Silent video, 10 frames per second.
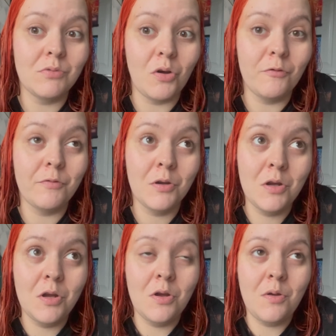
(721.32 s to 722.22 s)
sort of
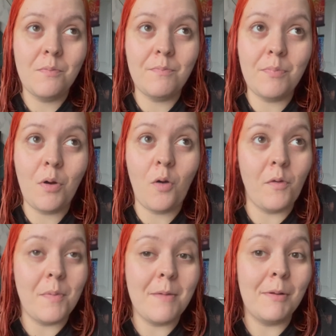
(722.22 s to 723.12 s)

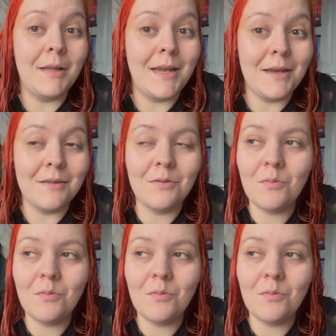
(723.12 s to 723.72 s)
other people in